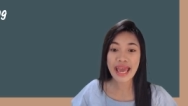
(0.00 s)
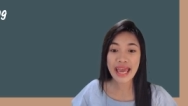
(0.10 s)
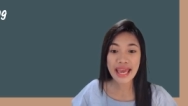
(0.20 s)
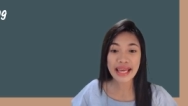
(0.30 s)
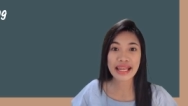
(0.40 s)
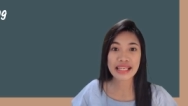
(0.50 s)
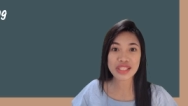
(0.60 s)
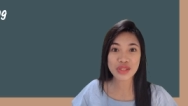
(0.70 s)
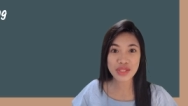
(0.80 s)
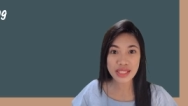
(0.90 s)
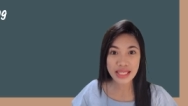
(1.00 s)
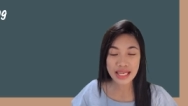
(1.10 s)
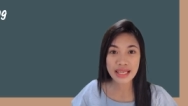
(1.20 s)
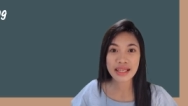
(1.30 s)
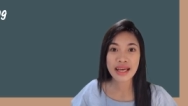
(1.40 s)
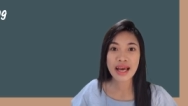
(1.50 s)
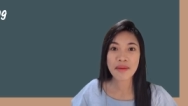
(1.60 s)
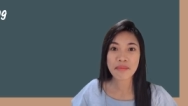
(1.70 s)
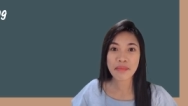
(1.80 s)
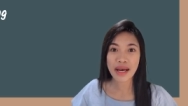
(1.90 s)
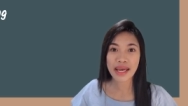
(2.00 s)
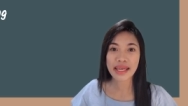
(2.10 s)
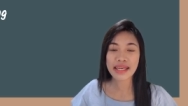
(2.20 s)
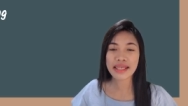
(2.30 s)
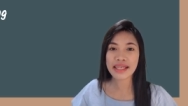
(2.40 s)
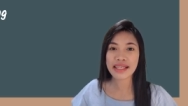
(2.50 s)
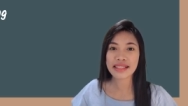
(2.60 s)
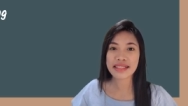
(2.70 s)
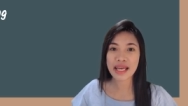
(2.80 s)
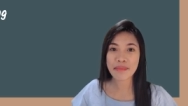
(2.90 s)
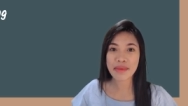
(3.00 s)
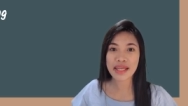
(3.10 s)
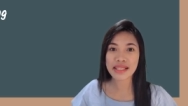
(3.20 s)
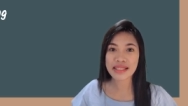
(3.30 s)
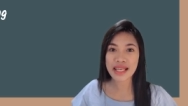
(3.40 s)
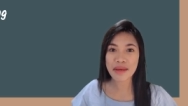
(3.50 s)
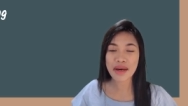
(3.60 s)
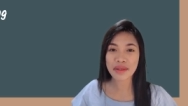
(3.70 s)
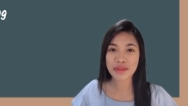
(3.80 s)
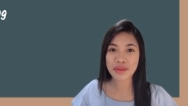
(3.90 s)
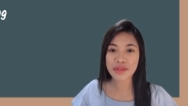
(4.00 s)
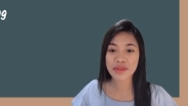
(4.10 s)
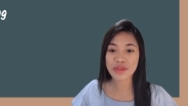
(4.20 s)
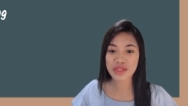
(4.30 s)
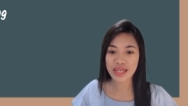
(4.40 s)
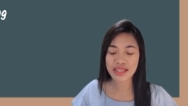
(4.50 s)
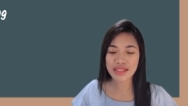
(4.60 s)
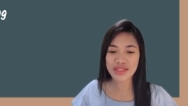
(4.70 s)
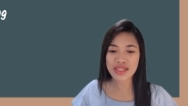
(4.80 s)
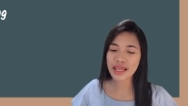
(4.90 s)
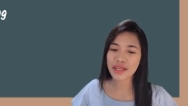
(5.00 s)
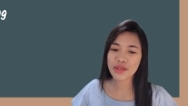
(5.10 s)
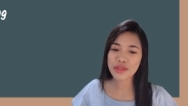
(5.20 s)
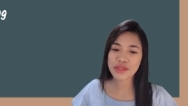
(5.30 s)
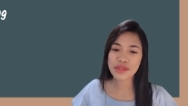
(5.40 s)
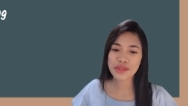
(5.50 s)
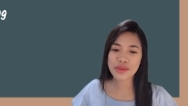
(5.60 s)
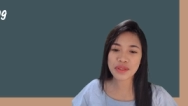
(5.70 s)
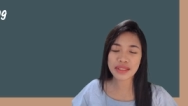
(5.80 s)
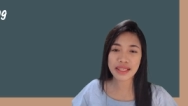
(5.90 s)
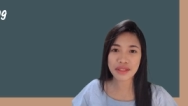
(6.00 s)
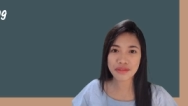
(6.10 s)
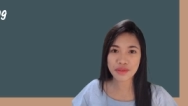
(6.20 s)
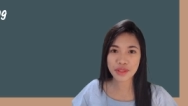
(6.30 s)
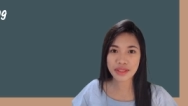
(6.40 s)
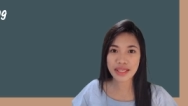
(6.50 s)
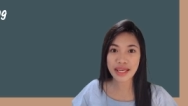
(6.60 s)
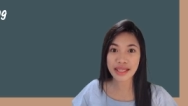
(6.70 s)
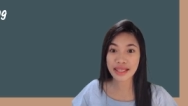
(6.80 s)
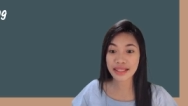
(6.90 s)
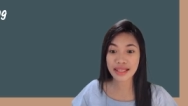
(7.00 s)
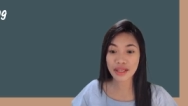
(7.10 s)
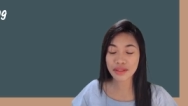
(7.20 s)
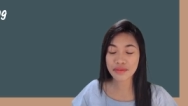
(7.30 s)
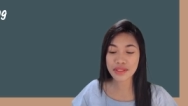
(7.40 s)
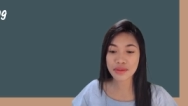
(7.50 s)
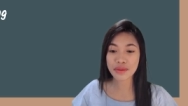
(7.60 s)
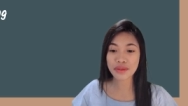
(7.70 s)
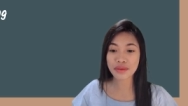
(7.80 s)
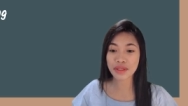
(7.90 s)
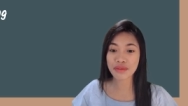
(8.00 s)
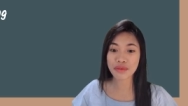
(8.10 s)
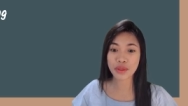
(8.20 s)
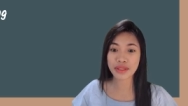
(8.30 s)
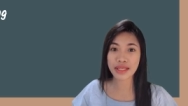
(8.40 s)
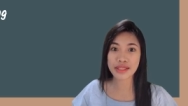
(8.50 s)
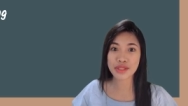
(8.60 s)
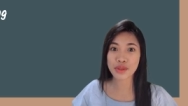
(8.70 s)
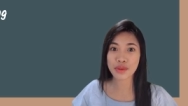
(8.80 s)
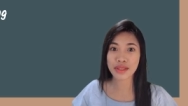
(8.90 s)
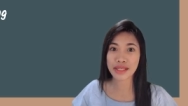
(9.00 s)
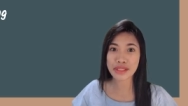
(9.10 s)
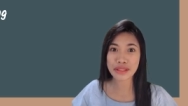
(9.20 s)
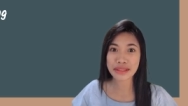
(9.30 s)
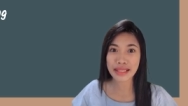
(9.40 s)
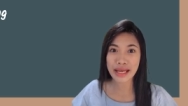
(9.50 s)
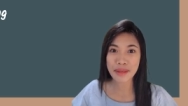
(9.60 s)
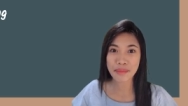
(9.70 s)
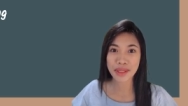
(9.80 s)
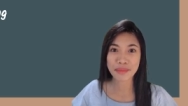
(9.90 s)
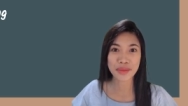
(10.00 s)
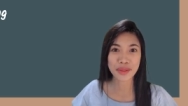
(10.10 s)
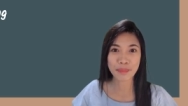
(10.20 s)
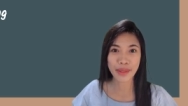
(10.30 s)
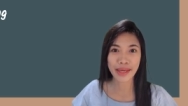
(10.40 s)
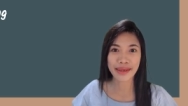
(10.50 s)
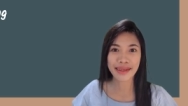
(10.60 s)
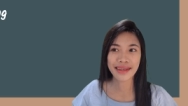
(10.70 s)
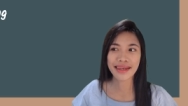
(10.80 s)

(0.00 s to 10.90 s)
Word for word: and as you see, my time in and time out also changed. I go to school at eight forty and I get out of school three forty, so lesser time but more pay.